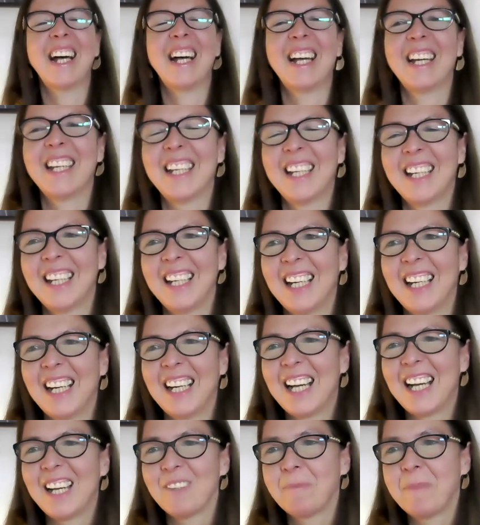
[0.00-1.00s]
i
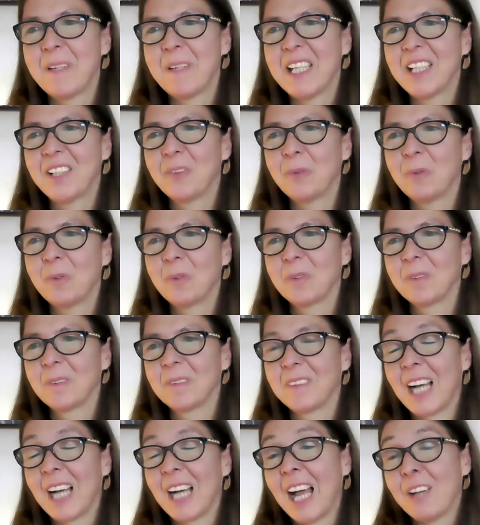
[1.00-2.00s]
i've been
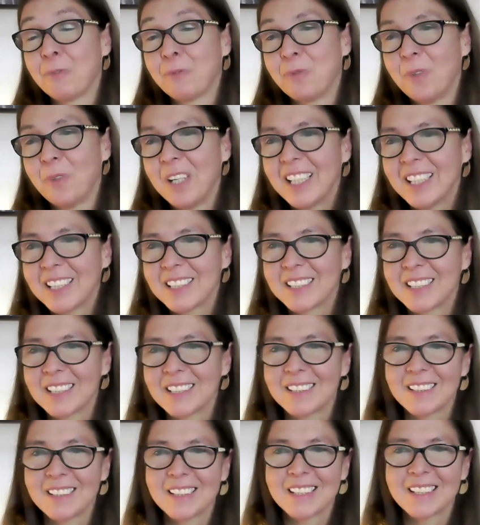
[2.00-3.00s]
i've worked
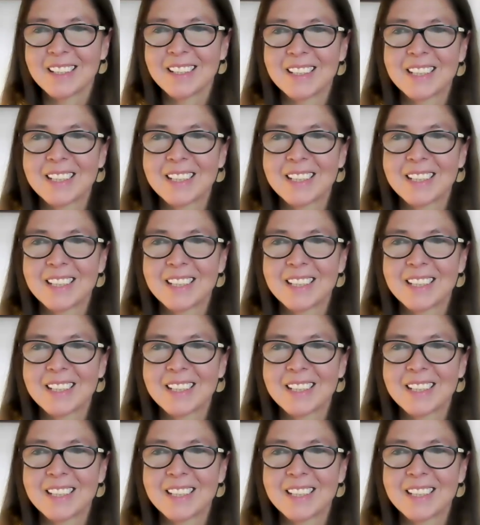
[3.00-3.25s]
and uh,